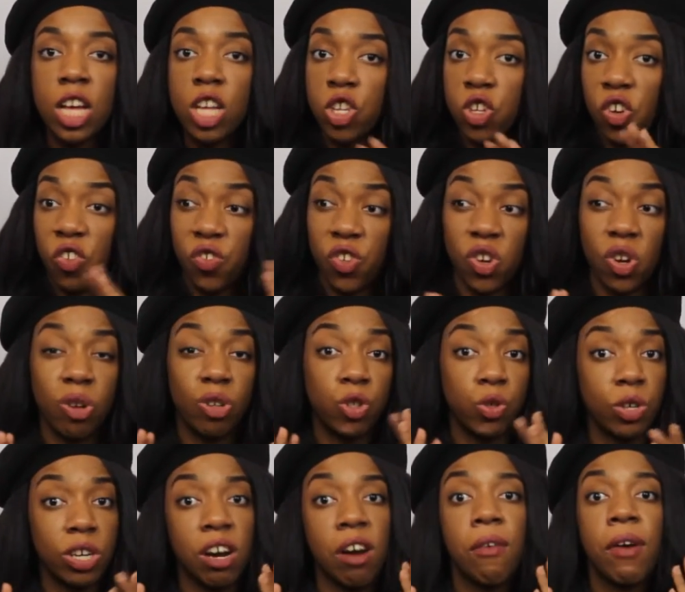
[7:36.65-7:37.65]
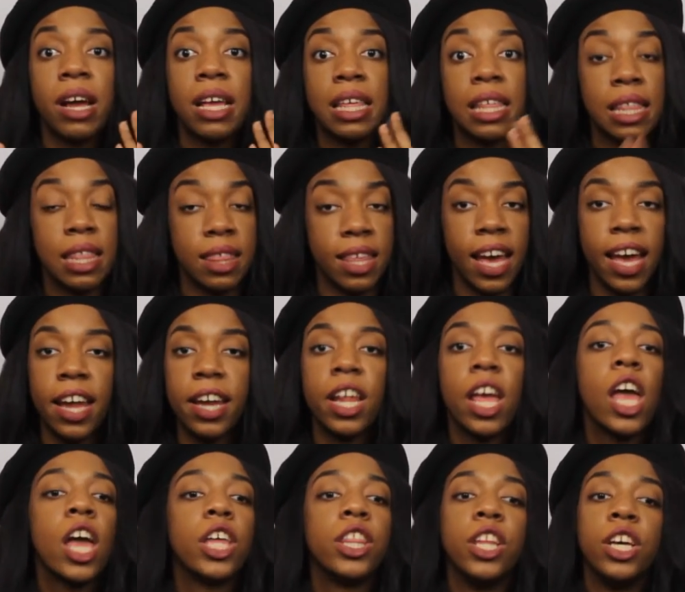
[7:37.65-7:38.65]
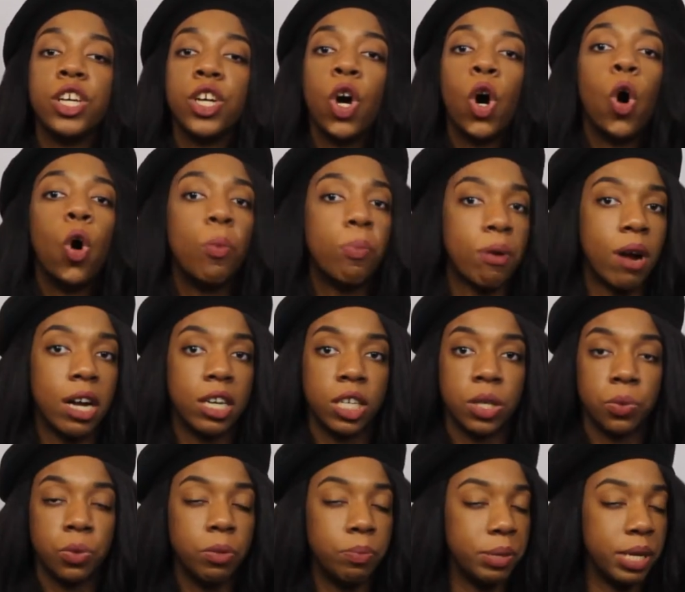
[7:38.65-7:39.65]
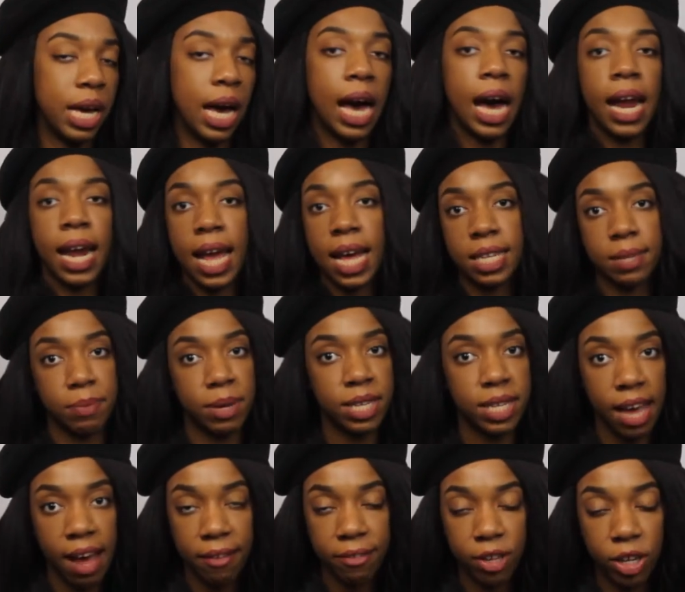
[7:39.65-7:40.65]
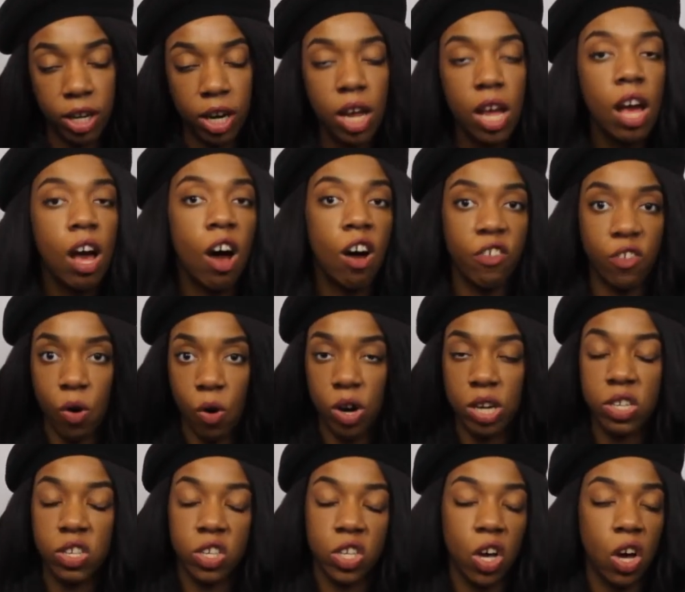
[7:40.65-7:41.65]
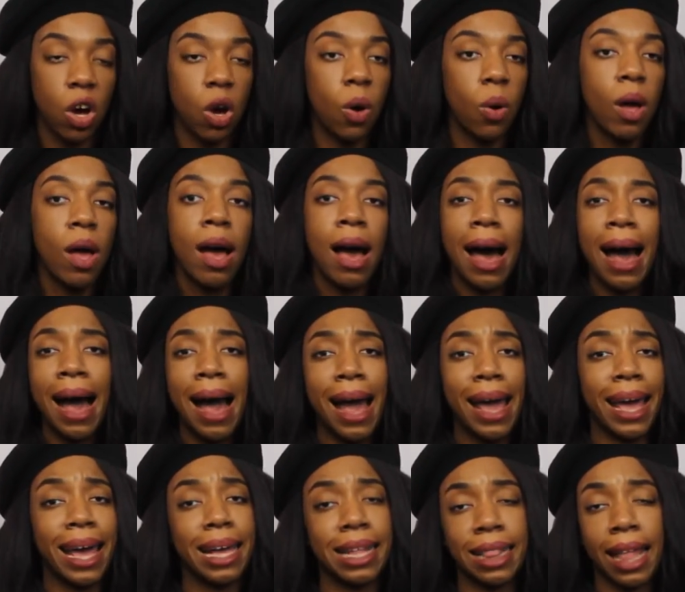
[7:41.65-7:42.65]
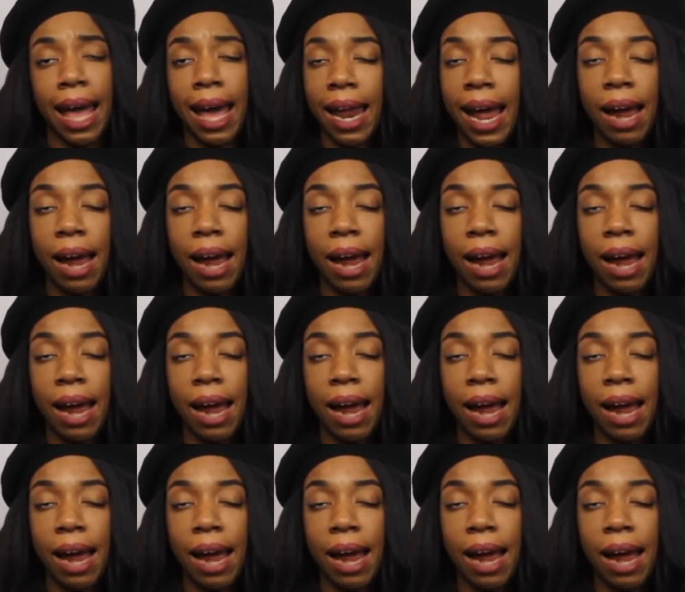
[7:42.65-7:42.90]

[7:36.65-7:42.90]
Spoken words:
So if you don't do it correctly, then your whole project will be a hot ass mess after, of course. So I hate that.